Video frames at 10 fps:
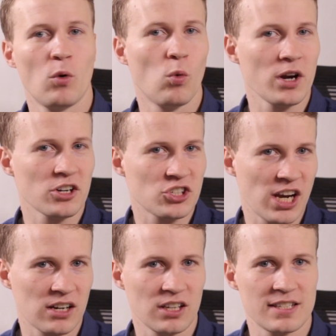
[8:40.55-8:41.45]
what your
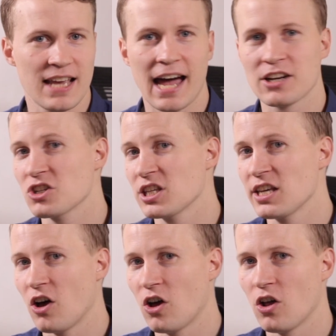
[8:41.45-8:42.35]
channel is
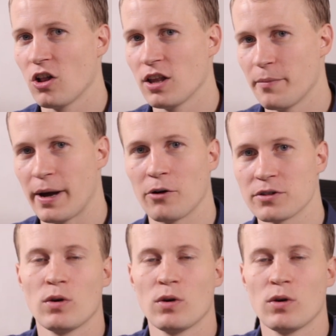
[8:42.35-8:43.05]
actually all about.